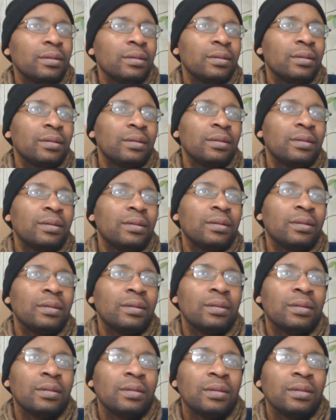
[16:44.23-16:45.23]

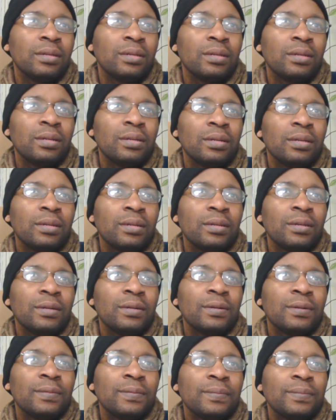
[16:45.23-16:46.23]
(no one is talking)